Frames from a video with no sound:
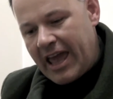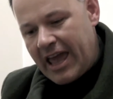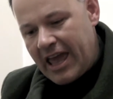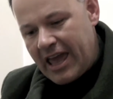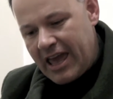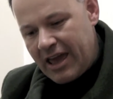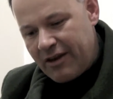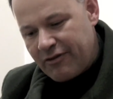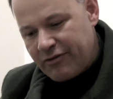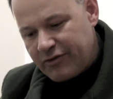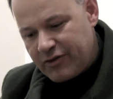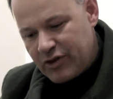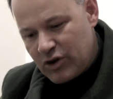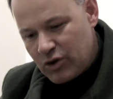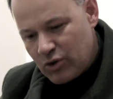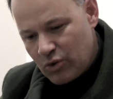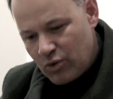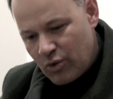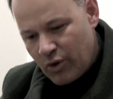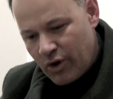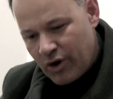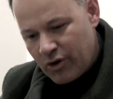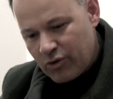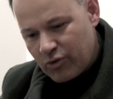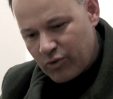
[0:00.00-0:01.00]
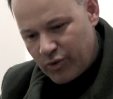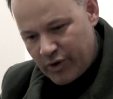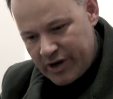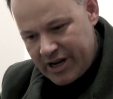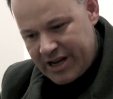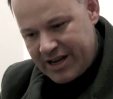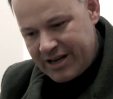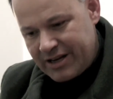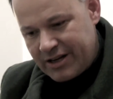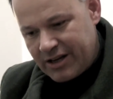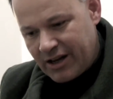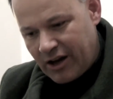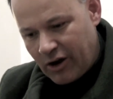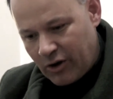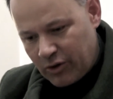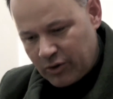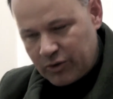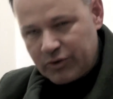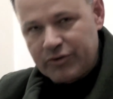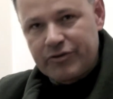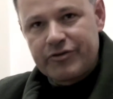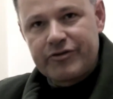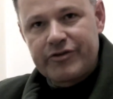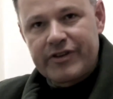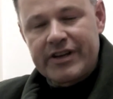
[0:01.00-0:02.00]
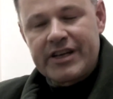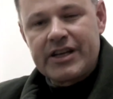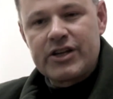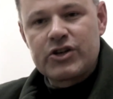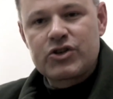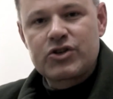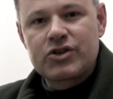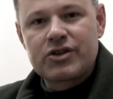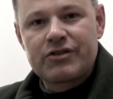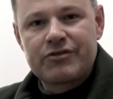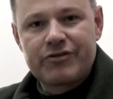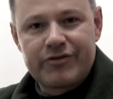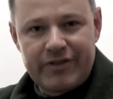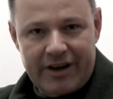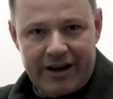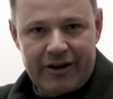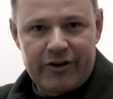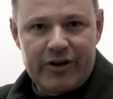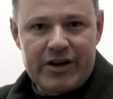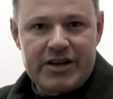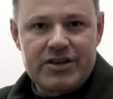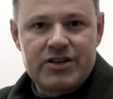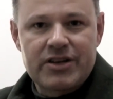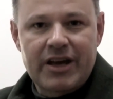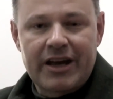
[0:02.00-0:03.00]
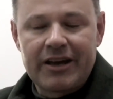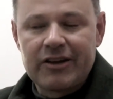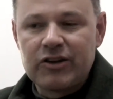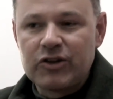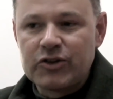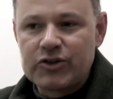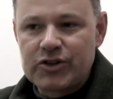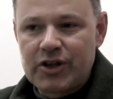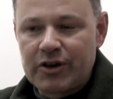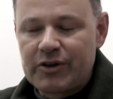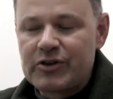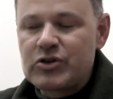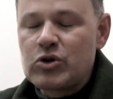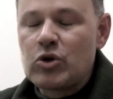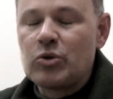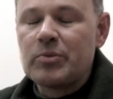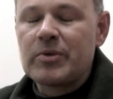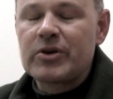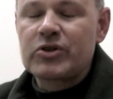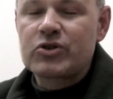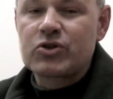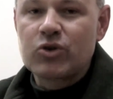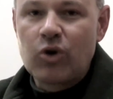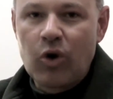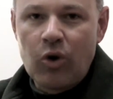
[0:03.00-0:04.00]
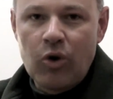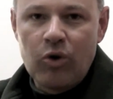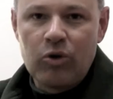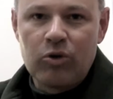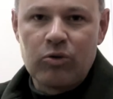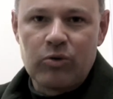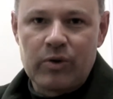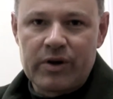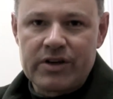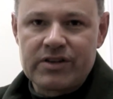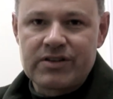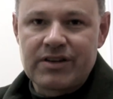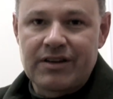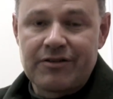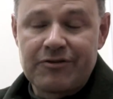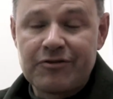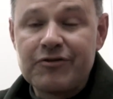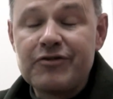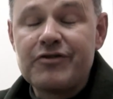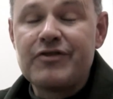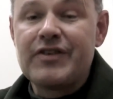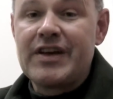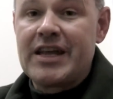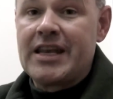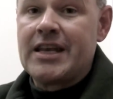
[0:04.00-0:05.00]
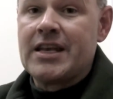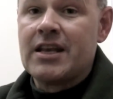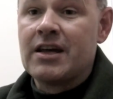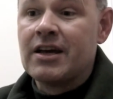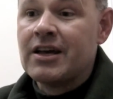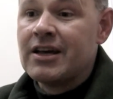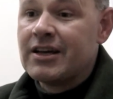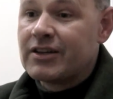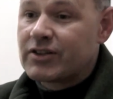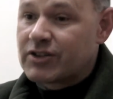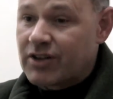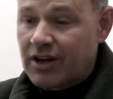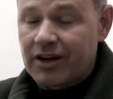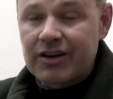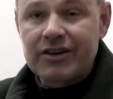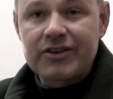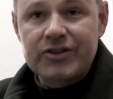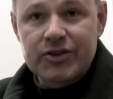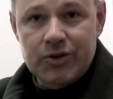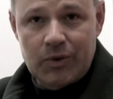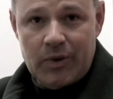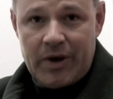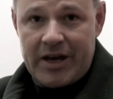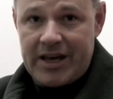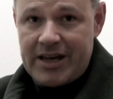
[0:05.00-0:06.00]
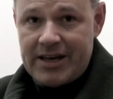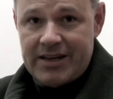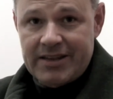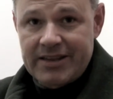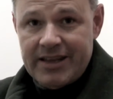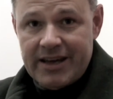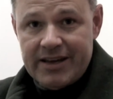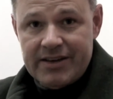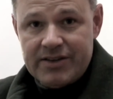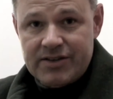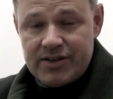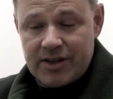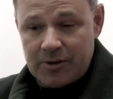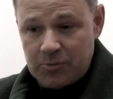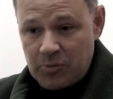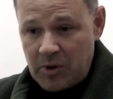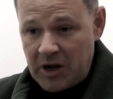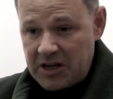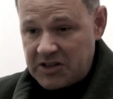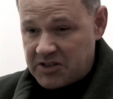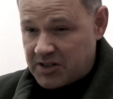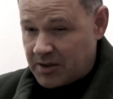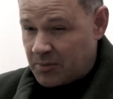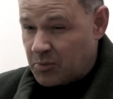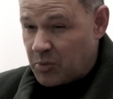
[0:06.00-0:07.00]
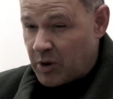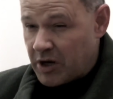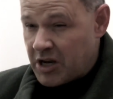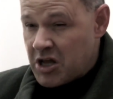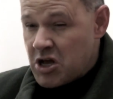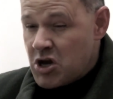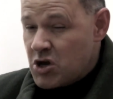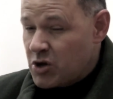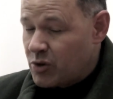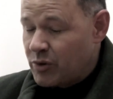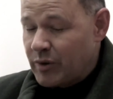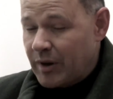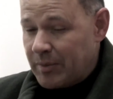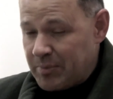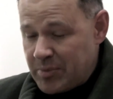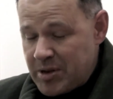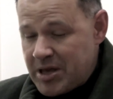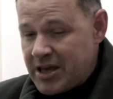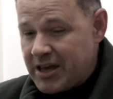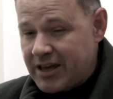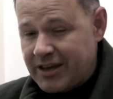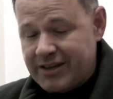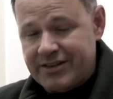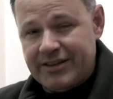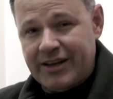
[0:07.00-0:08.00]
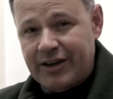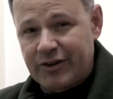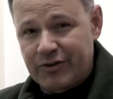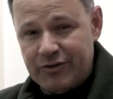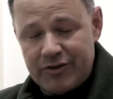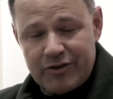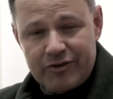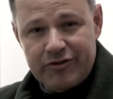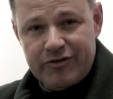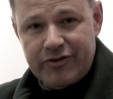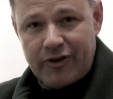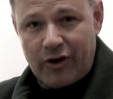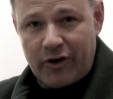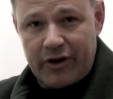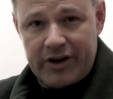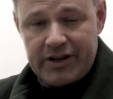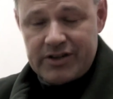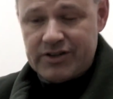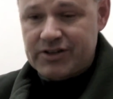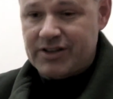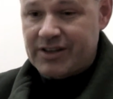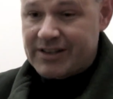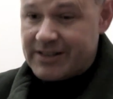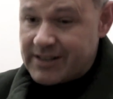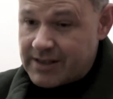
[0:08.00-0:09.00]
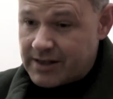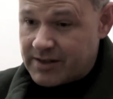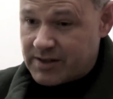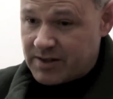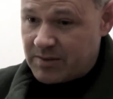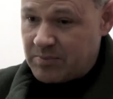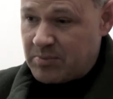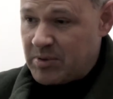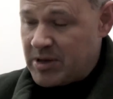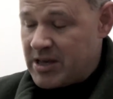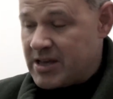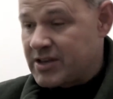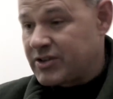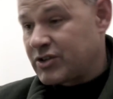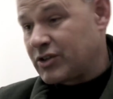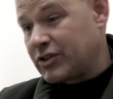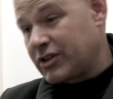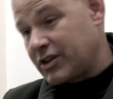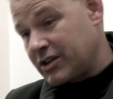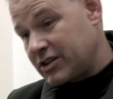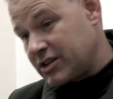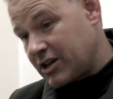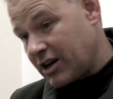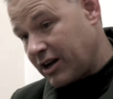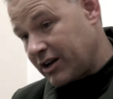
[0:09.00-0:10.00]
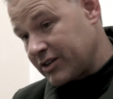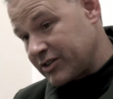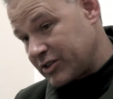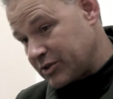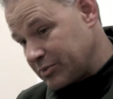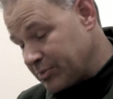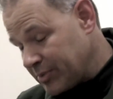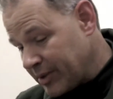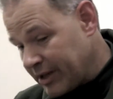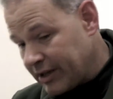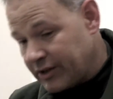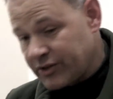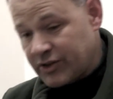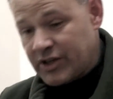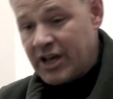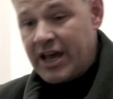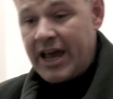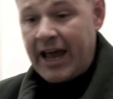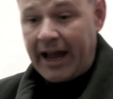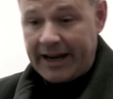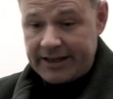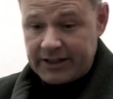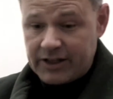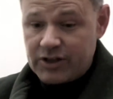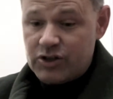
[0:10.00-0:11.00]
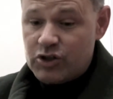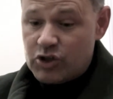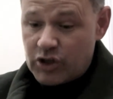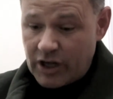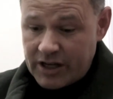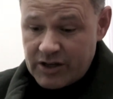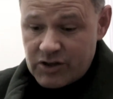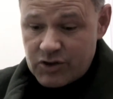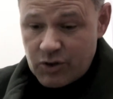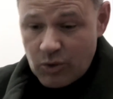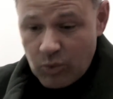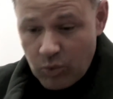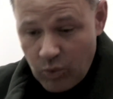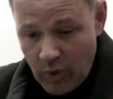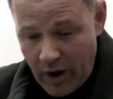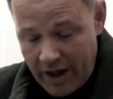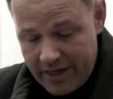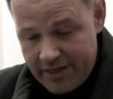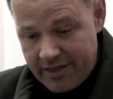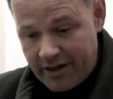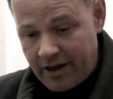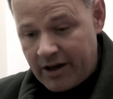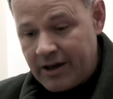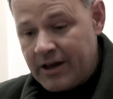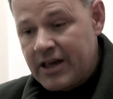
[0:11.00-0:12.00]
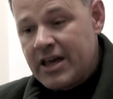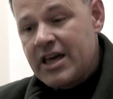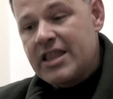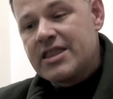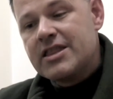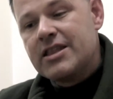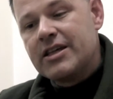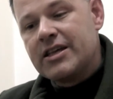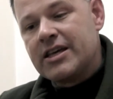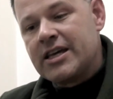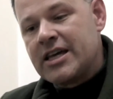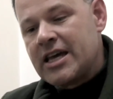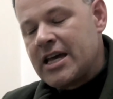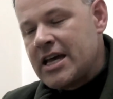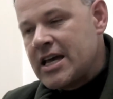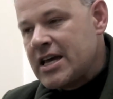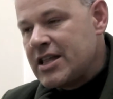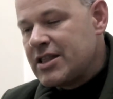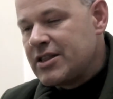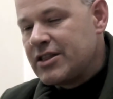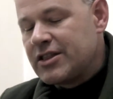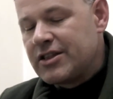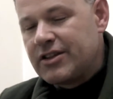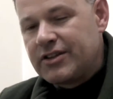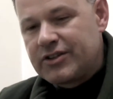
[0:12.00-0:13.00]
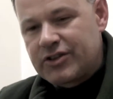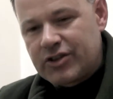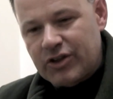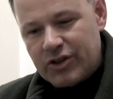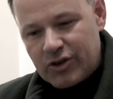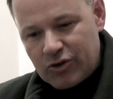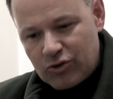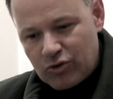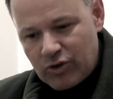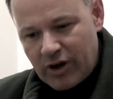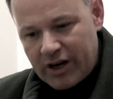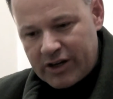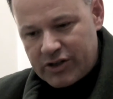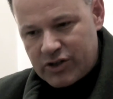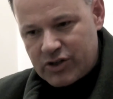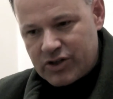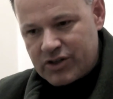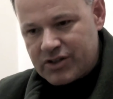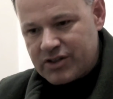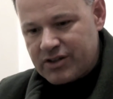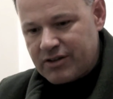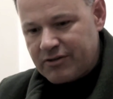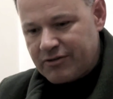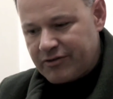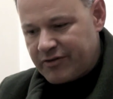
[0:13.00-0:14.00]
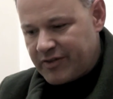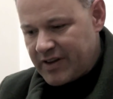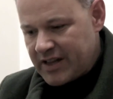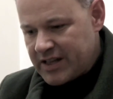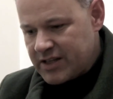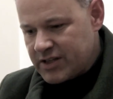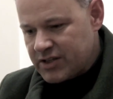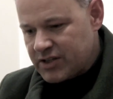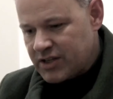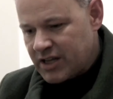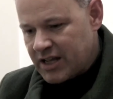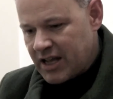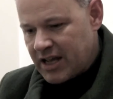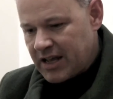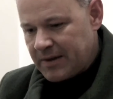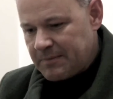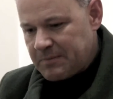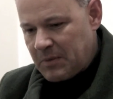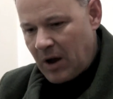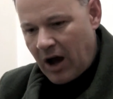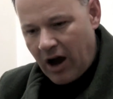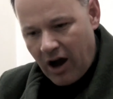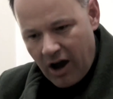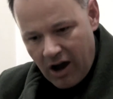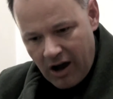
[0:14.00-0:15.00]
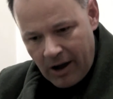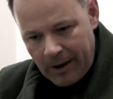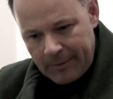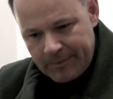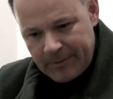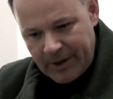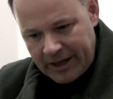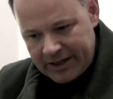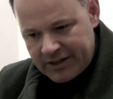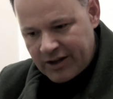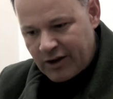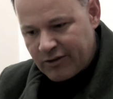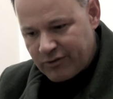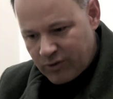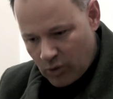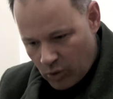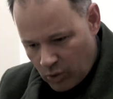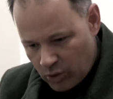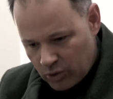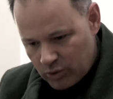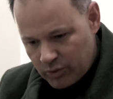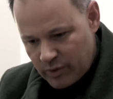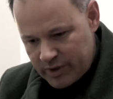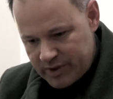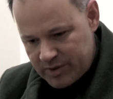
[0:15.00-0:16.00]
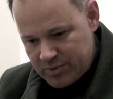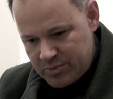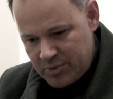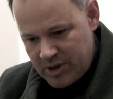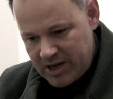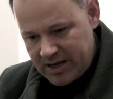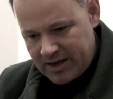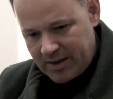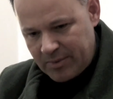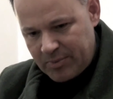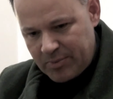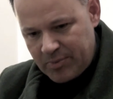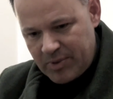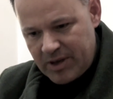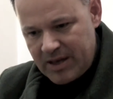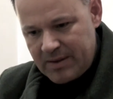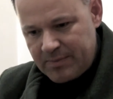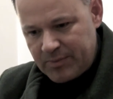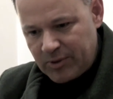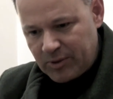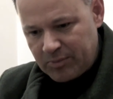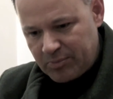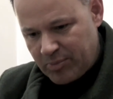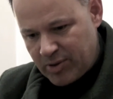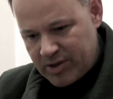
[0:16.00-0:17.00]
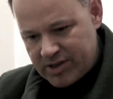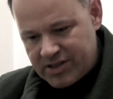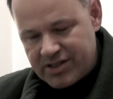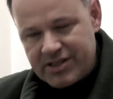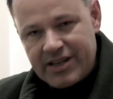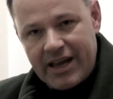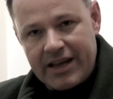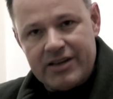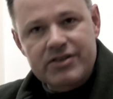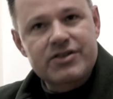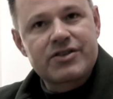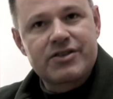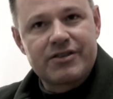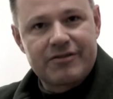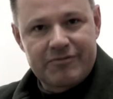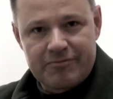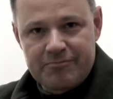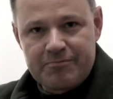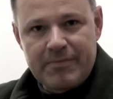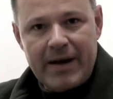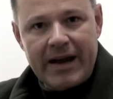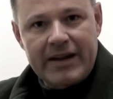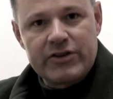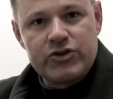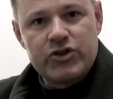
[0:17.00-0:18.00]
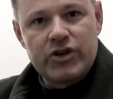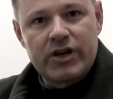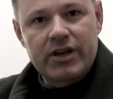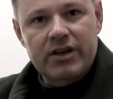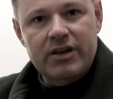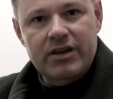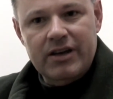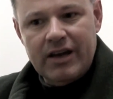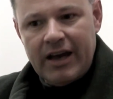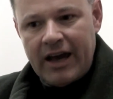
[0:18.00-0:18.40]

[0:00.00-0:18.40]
If you read old Finnish fairy tales, there is almost always a Finn tucked away in there somewhere, someone who appears out of the forest and disappears and can cast spells and can change the weather. To the Russians, the Finns are and have always been a people possessed of magic.